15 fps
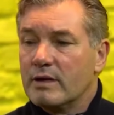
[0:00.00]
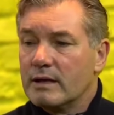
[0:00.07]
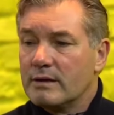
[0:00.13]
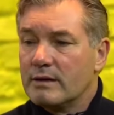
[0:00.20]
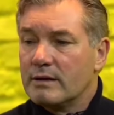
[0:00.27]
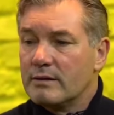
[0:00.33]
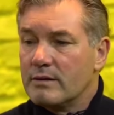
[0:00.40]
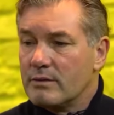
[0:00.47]

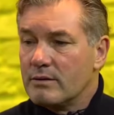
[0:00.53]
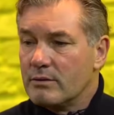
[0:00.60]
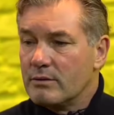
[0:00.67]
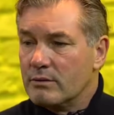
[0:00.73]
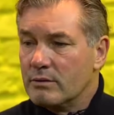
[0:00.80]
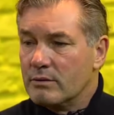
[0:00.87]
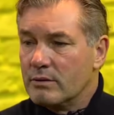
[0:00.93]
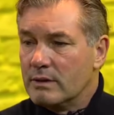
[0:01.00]
sporting
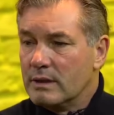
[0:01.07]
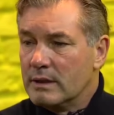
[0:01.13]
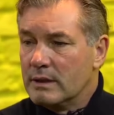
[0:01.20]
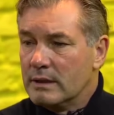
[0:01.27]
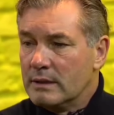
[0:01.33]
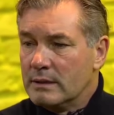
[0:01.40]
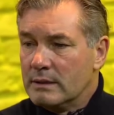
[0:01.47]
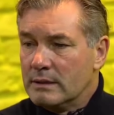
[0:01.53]
director,
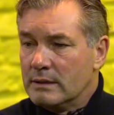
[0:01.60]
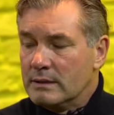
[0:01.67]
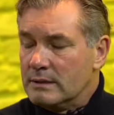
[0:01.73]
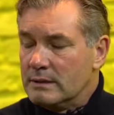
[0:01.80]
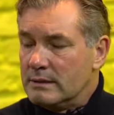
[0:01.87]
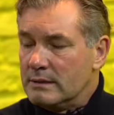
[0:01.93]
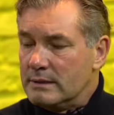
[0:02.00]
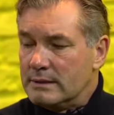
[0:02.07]
Michael
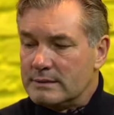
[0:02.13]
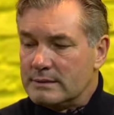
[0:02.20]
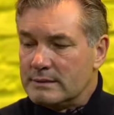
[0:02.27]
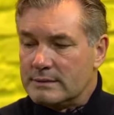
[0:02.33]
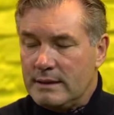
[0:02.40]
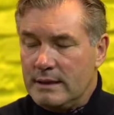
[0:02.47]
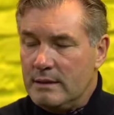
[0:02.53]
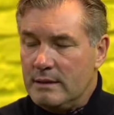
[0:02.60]
Zorc,
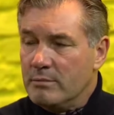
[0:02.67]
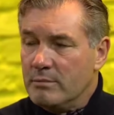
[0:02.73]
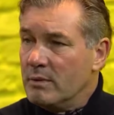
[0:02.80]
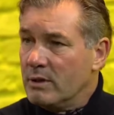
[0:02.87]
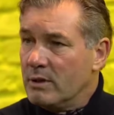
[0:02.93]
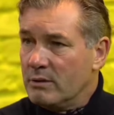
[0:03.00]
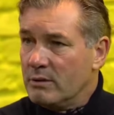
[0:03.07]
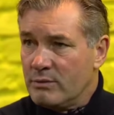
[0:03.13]
expressed
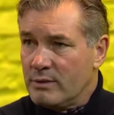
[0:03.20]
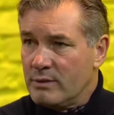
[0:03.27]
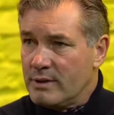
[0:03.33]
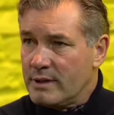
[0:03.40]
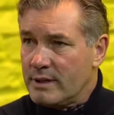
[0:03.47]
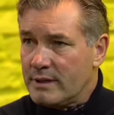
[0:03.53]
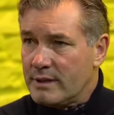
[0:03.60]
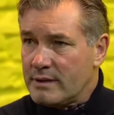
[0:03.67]
his delight
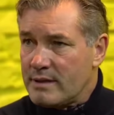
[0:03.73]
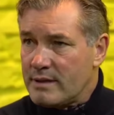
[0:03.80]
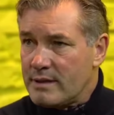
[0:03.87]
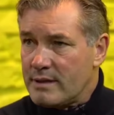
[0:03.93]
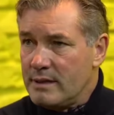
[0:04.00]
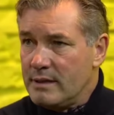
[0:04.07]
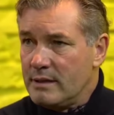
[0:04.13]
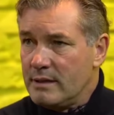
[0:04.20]
at
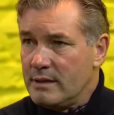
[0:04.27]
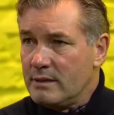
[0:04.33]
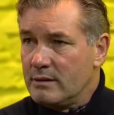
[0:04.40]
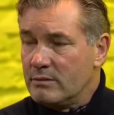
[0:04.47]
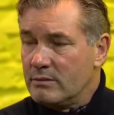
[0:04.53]
securing the signing of